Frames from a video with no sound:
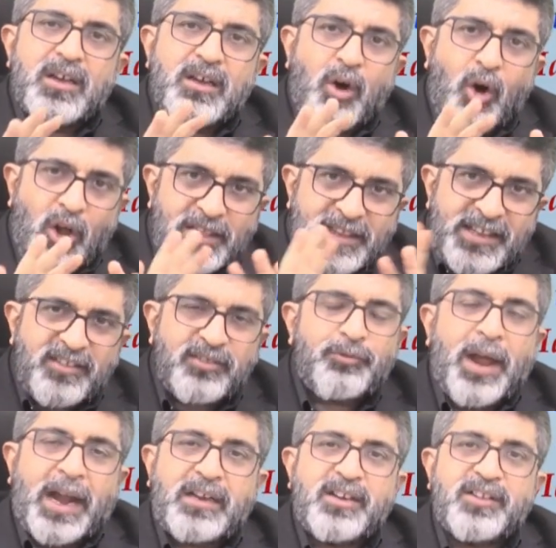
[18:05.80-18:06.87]
all these
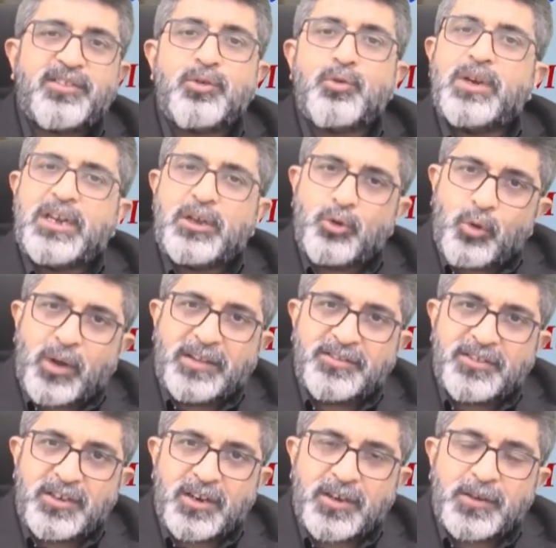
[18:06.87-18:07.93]
factors you need to
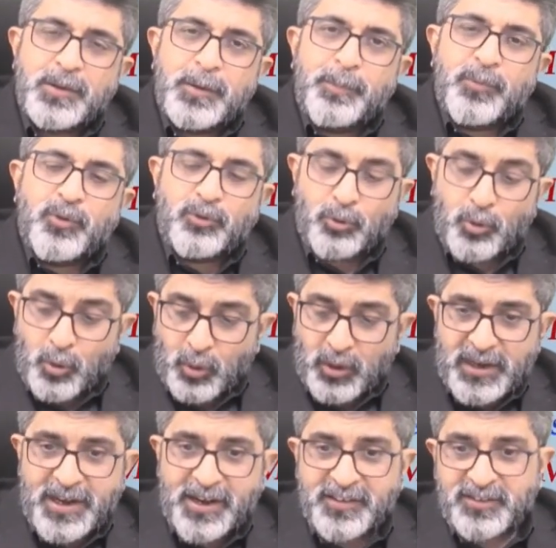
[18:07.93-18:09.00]
consider. So
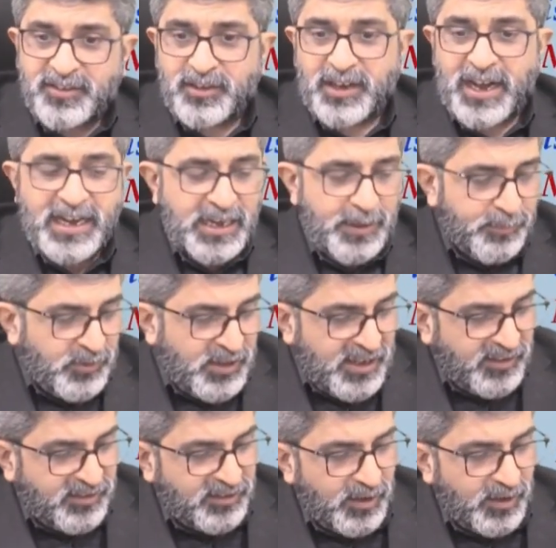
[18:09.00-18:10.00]
let us write up these